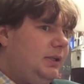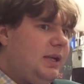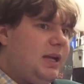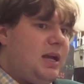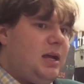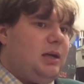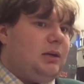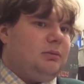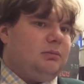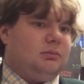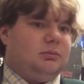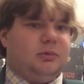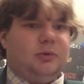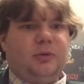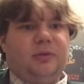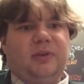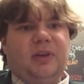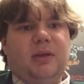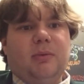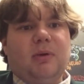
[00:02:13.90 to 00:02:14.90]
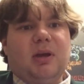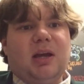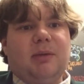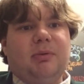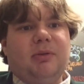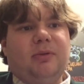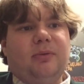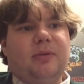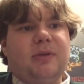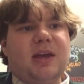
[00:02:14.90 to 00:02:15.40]
Yeah, we'll see what
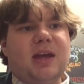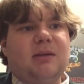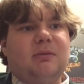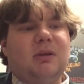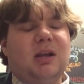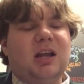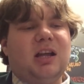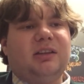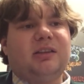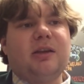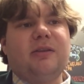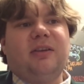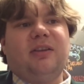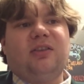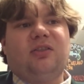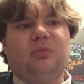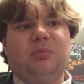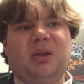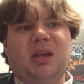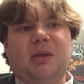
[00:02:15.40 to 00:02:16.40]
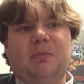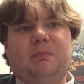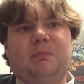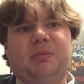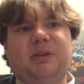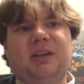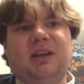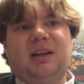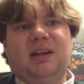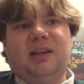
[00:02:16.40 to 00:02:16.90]
happens with that. Uh, I don't think this will be a
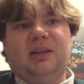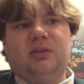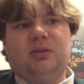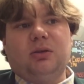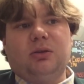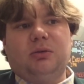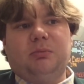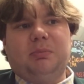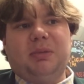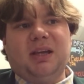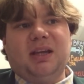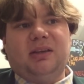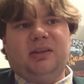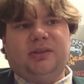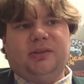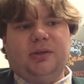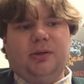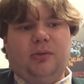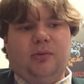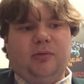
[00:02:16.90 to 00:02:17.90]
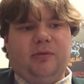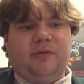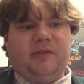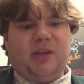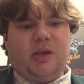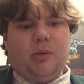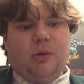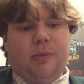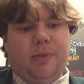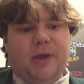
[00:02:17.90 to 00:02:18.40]
particularly good beer to do the
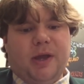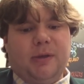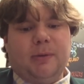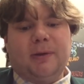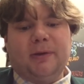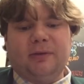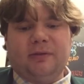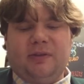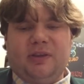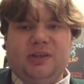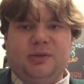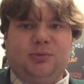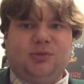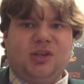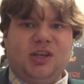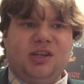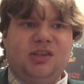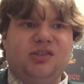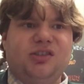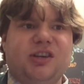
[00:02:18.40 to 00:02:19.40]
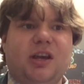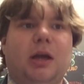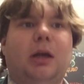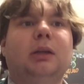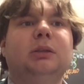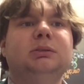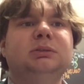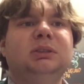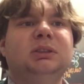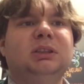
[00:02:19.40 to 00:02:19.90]
review on though, because of the ginger.
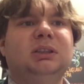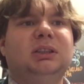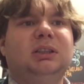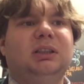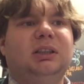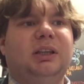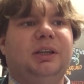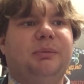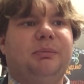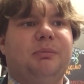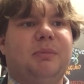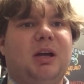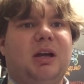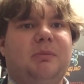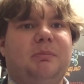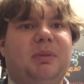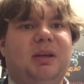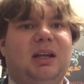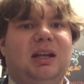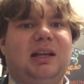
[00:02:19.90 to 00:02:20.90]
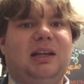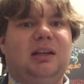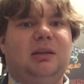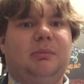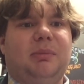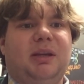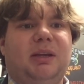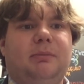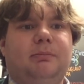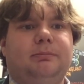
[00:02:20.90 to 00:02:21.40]
It might be a little
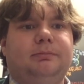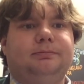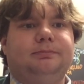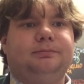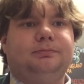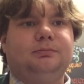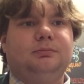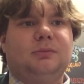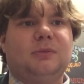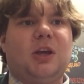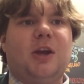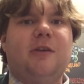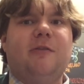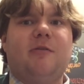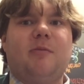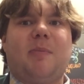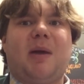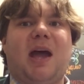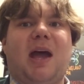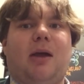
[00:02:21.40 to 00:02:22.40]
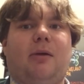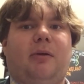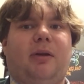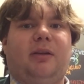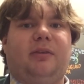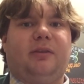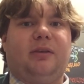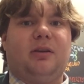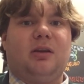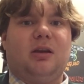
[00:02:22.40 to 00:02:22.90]
bit
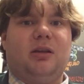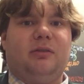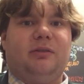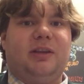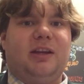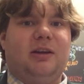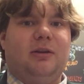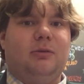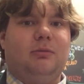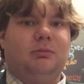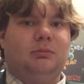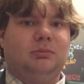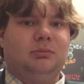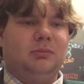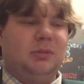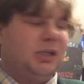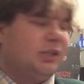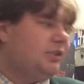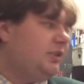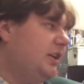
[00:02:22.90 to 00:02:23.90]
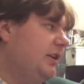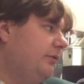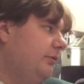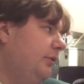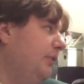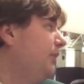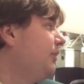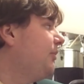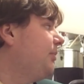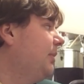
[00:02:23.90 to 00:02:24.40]
overpowering, so you can't tell much
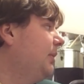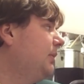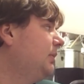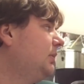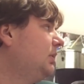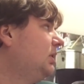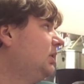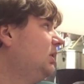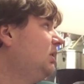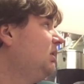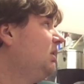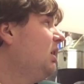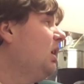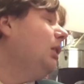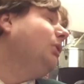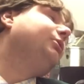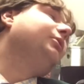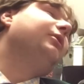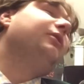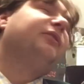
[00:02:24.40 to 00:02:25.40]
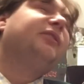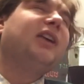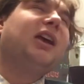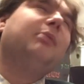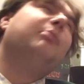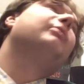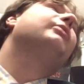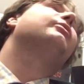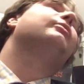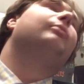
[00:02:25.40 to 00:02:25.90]
difference. But I'll do the
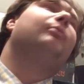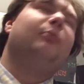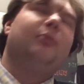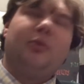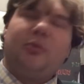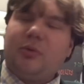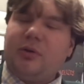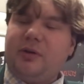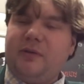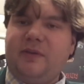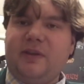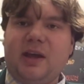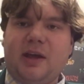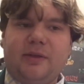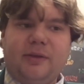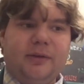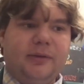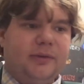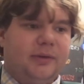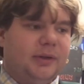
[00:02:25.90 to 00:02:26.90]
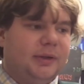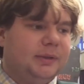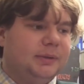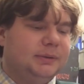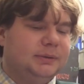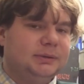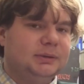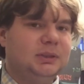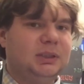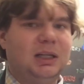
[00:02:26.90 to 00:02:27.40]
same with with one of the others
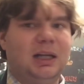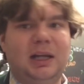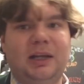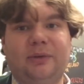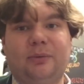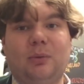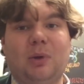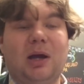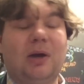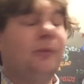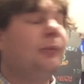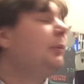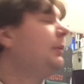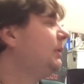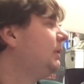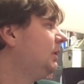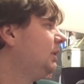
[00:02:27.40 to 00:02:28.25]
as well